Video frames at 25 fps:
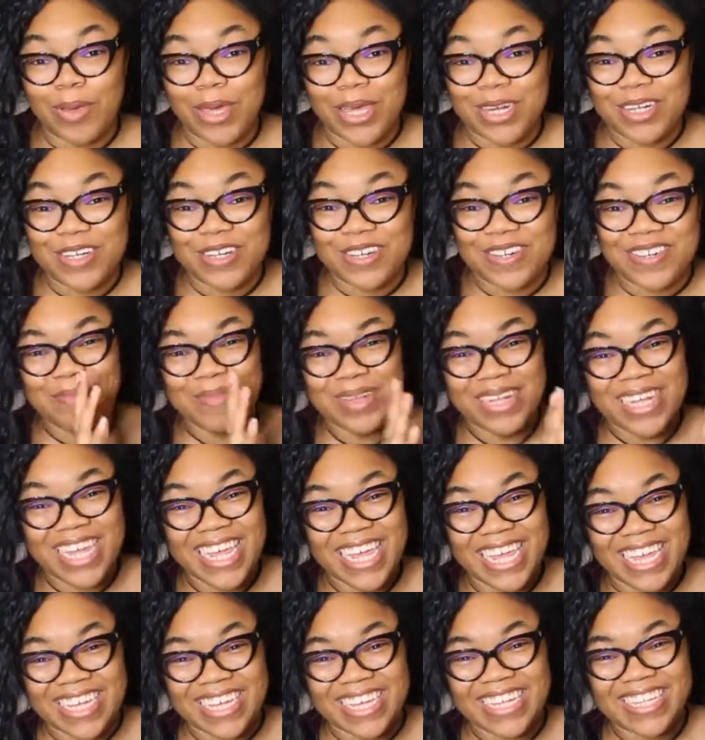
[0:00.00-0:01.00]
Bitch.
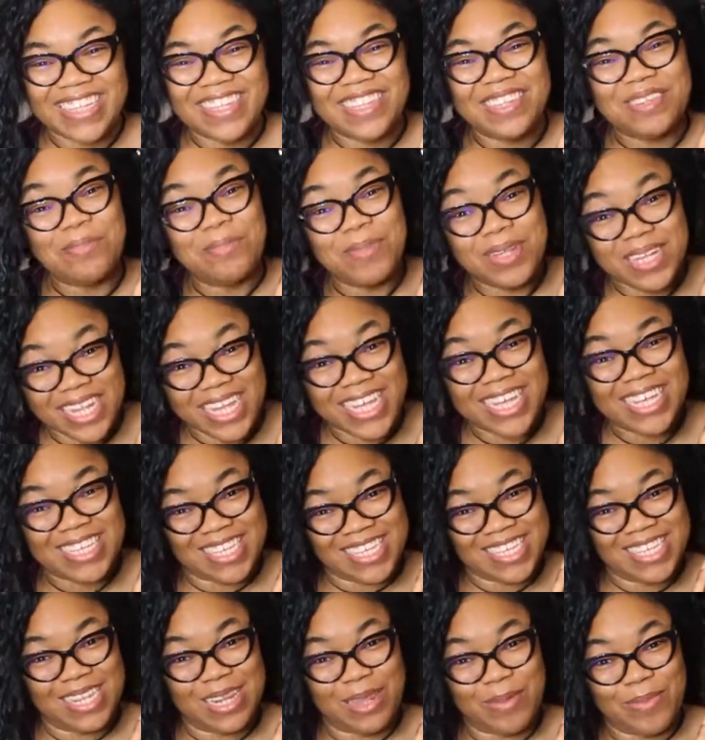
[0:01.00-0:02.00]
Malik. Malik is
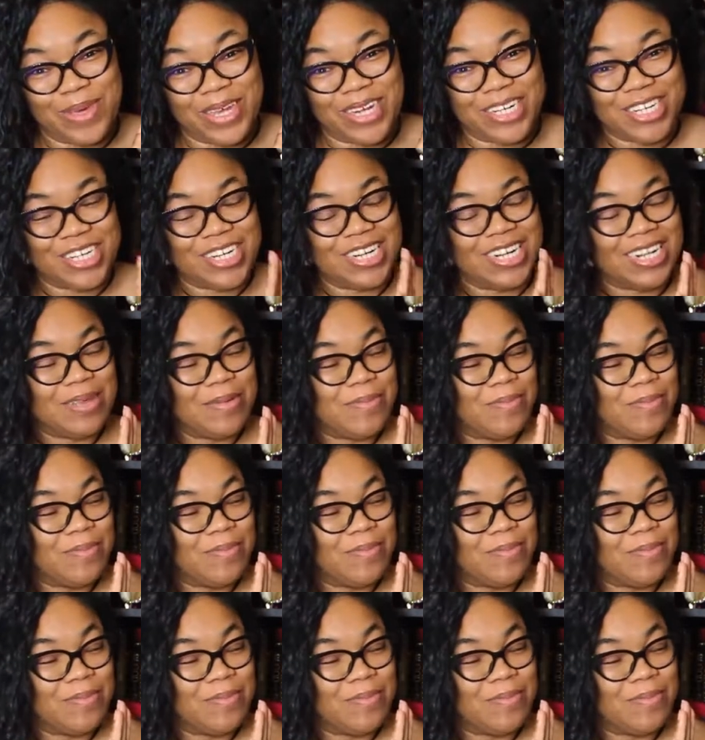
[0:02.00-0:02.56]
a silly bitch.